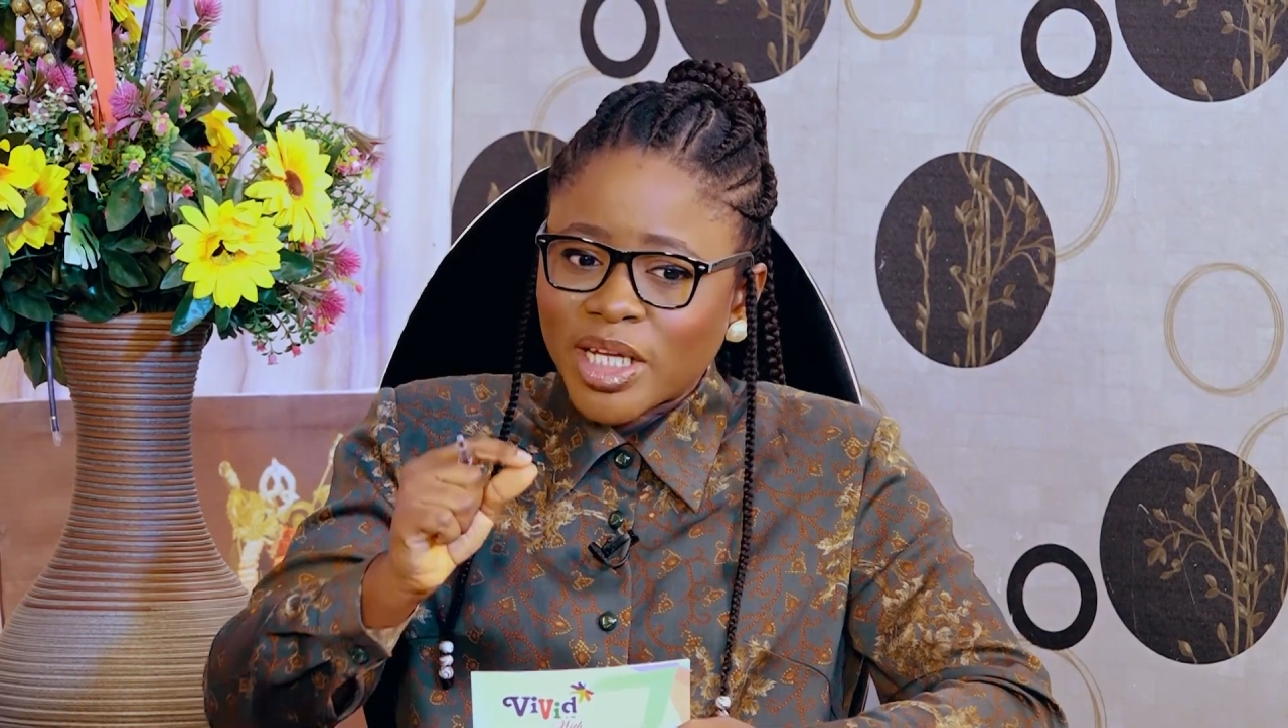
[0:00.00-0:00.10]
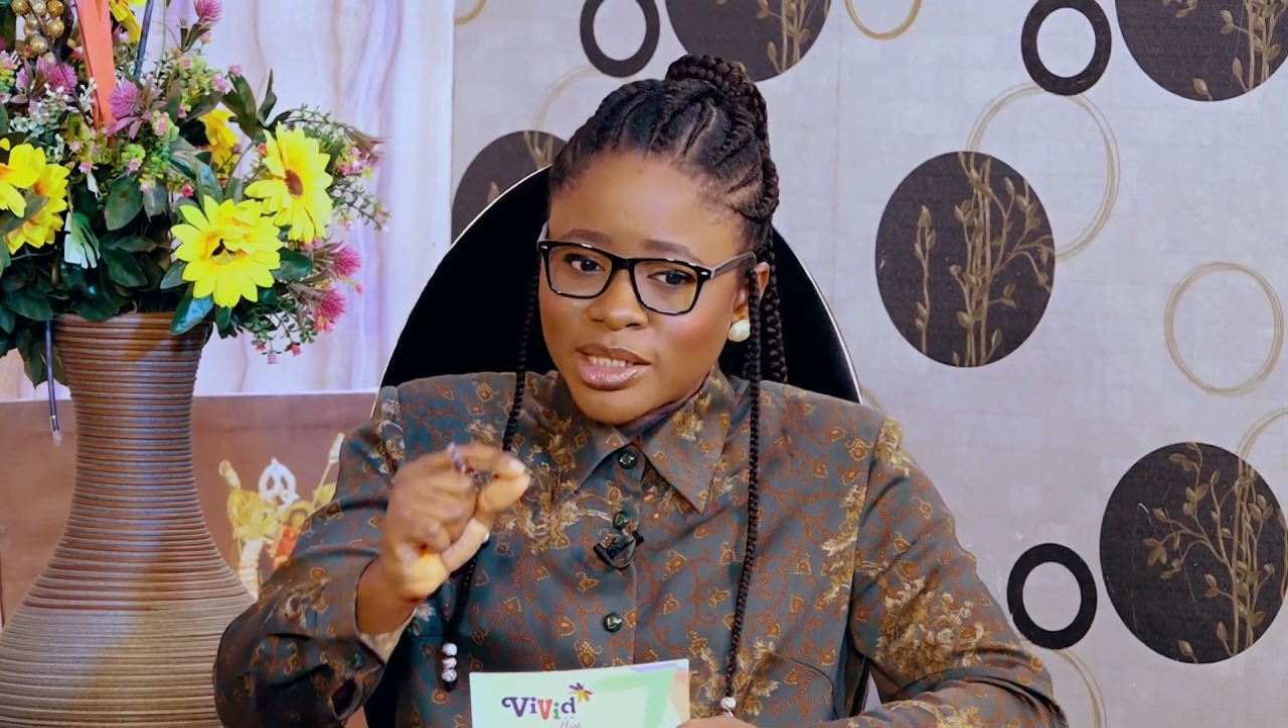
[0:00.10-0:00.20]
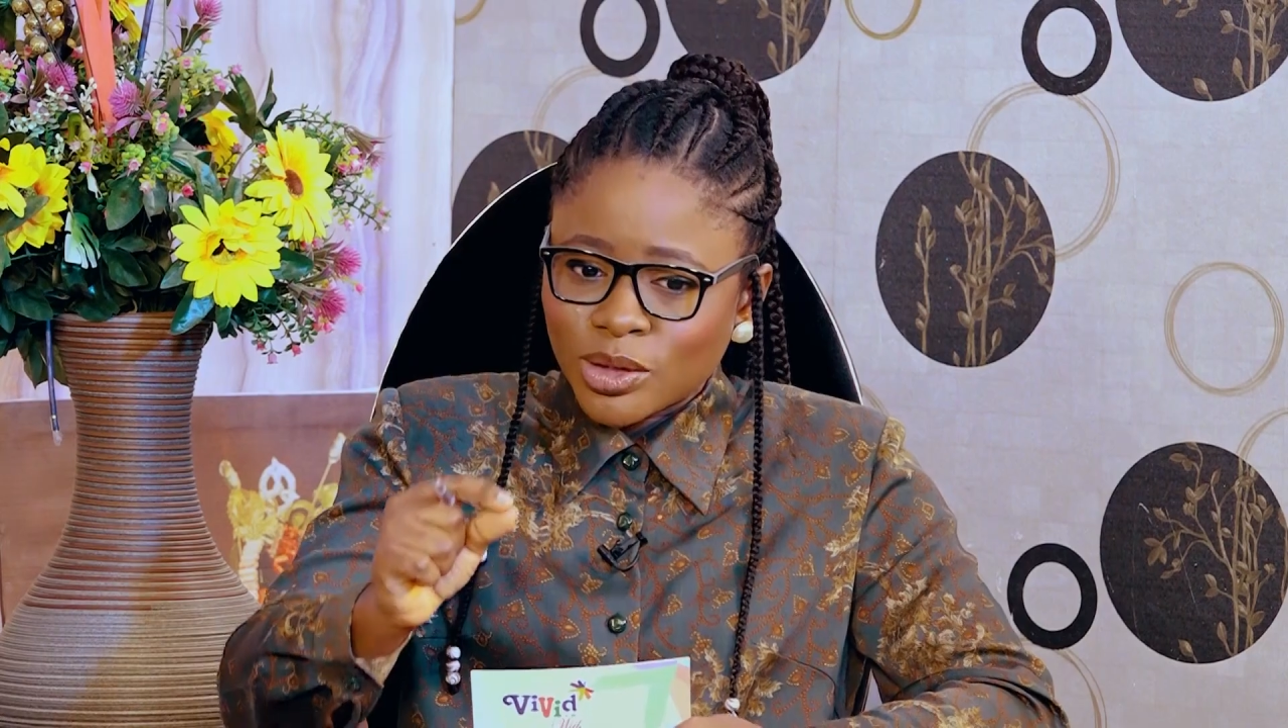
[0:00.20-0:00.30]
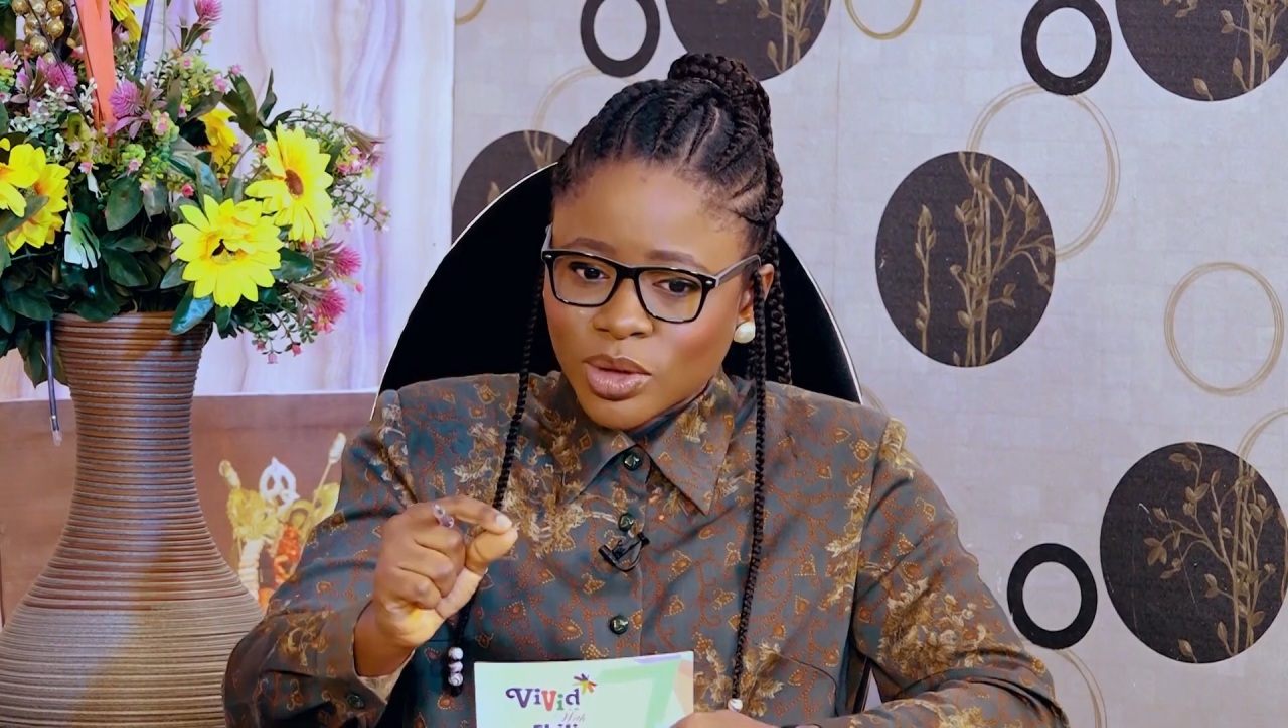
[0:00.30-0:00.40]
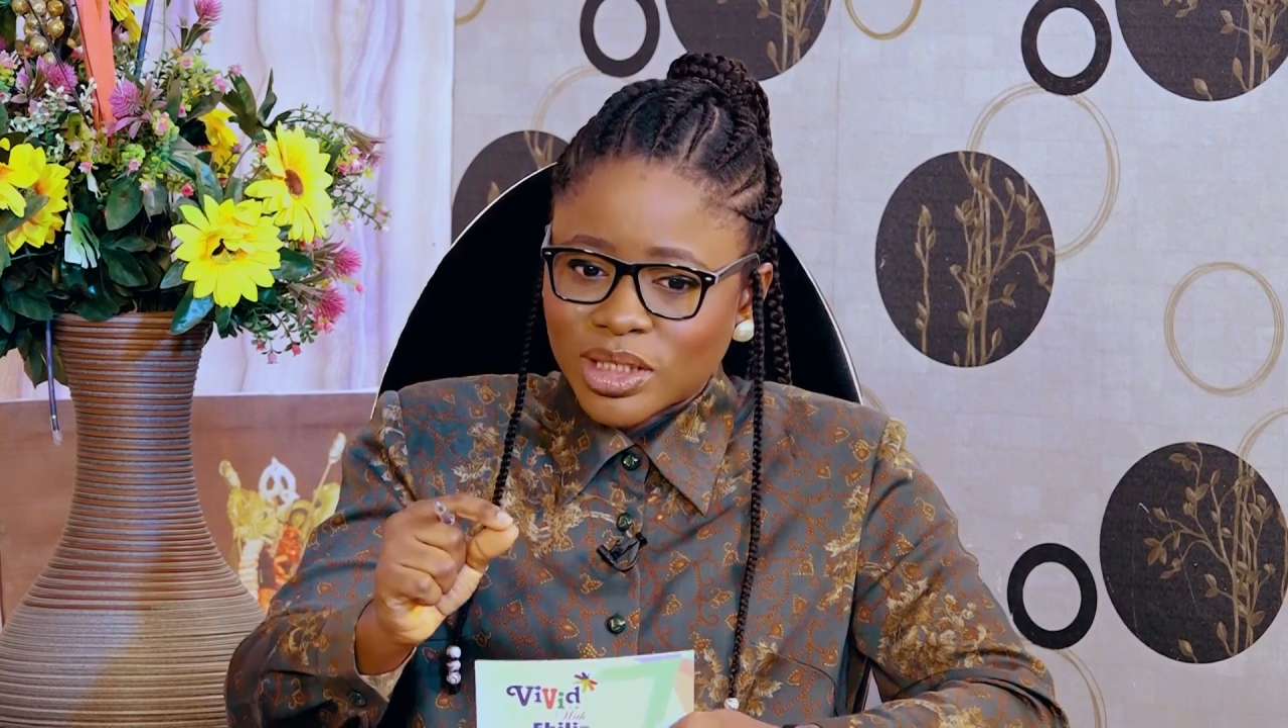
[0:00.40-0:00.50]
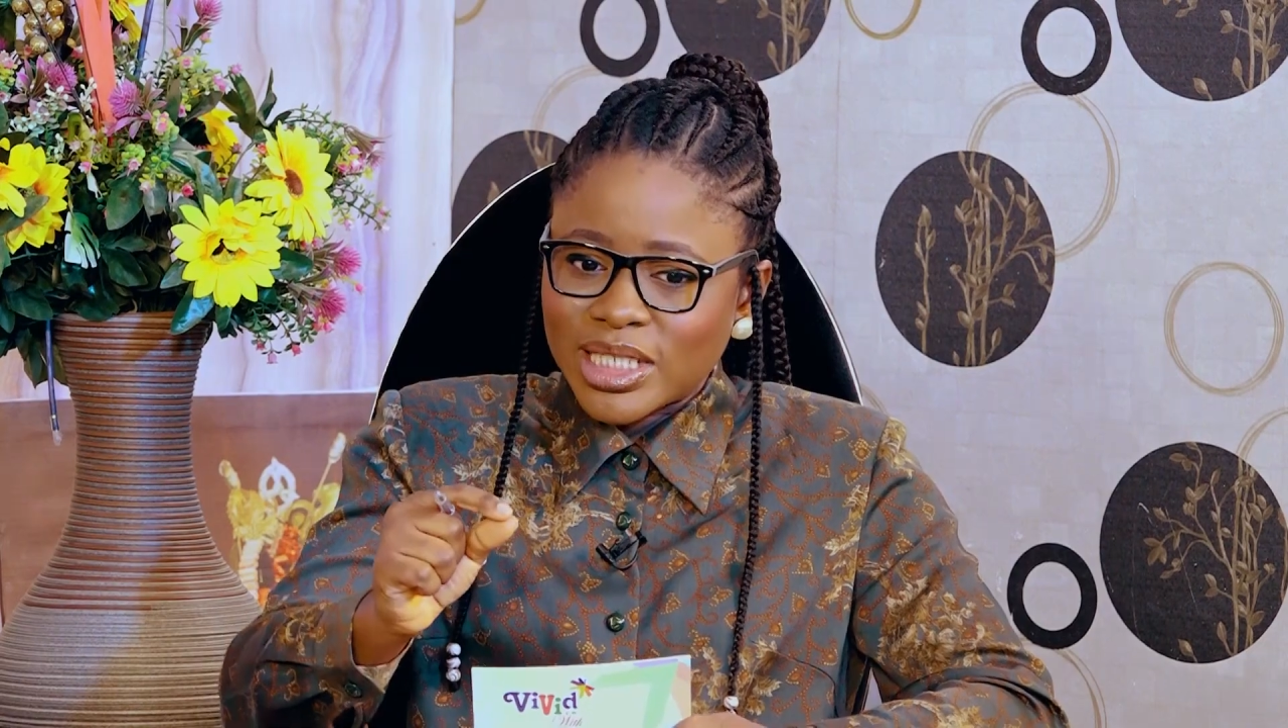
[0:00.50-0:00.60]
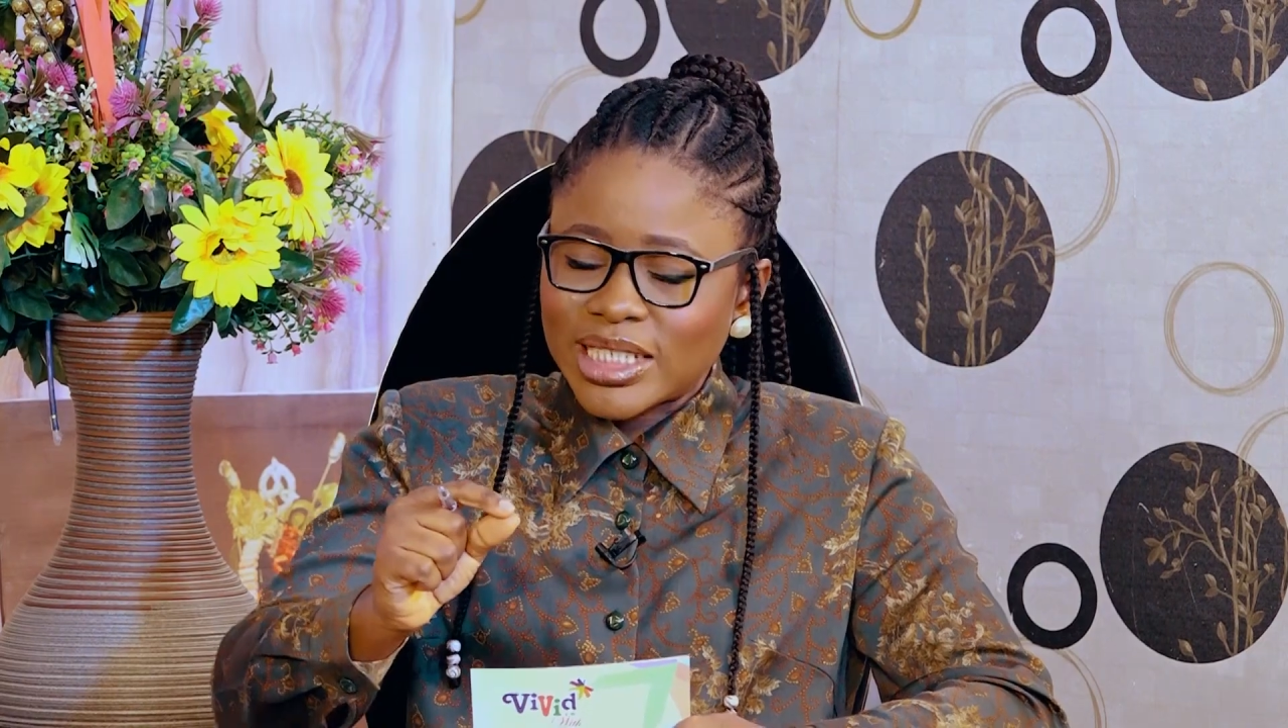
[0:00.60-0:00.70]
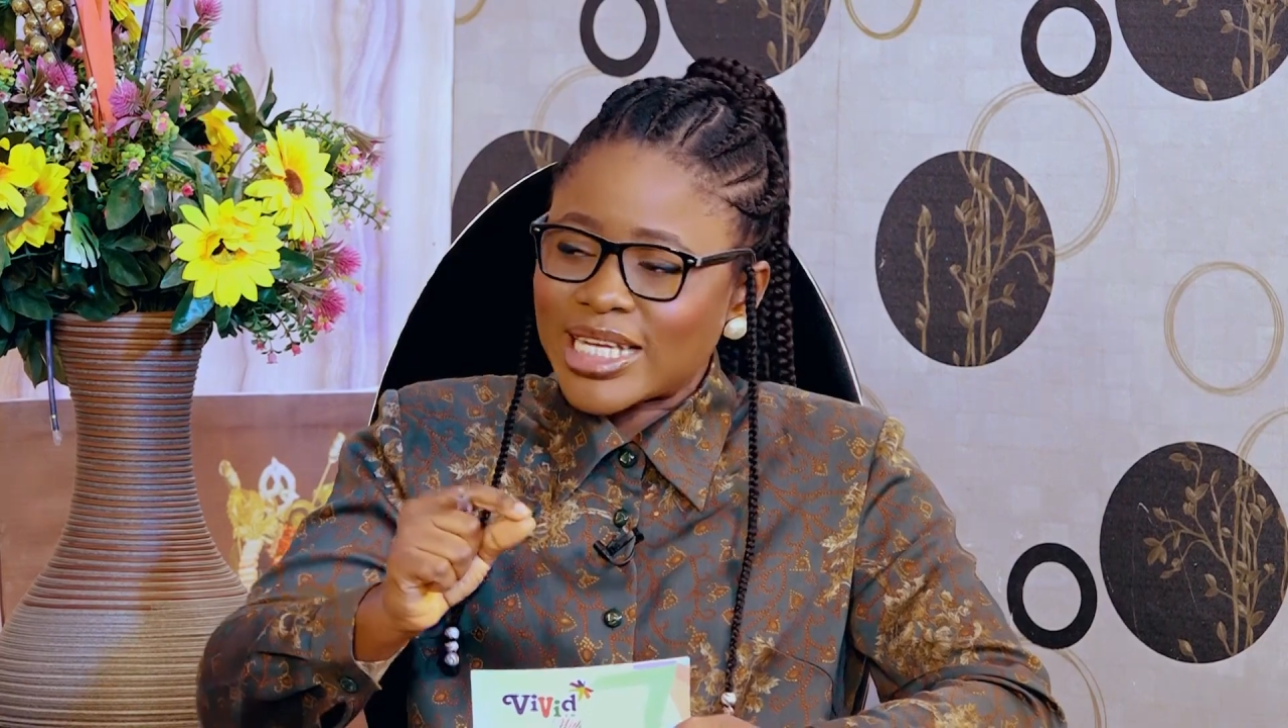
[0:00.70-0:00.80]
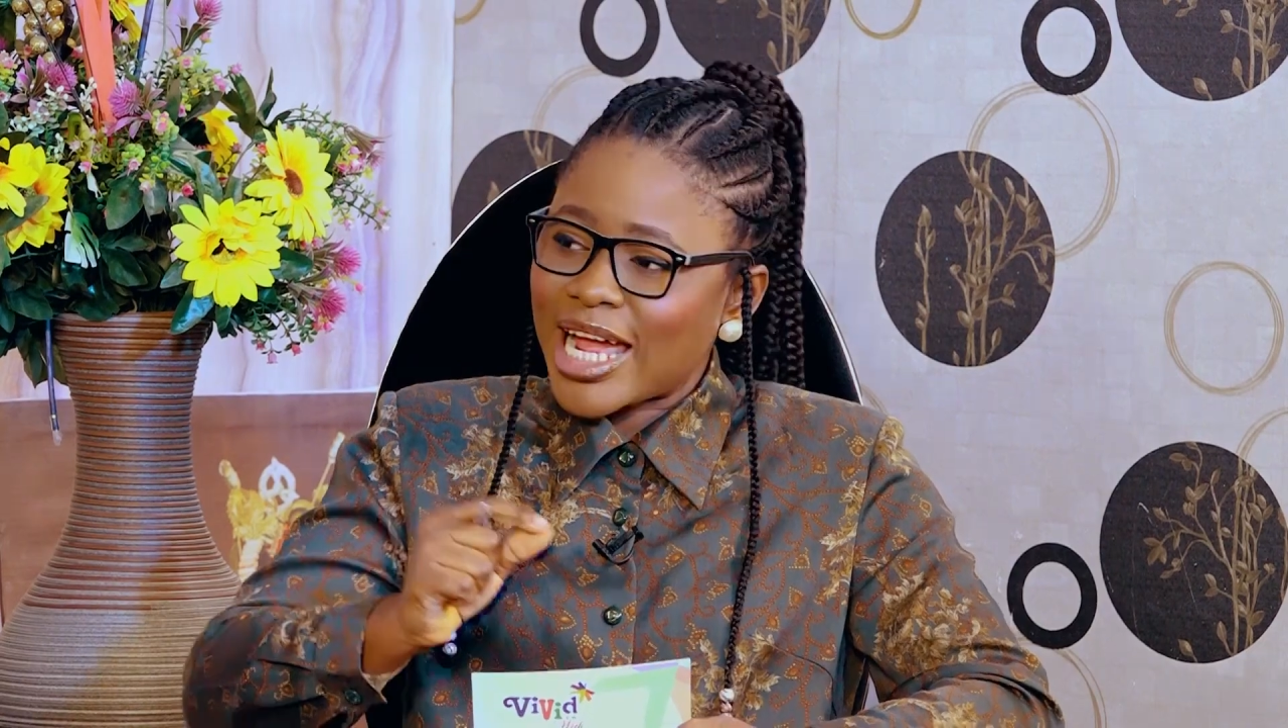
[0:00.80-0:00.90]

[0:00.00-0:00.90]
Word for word: getting on stage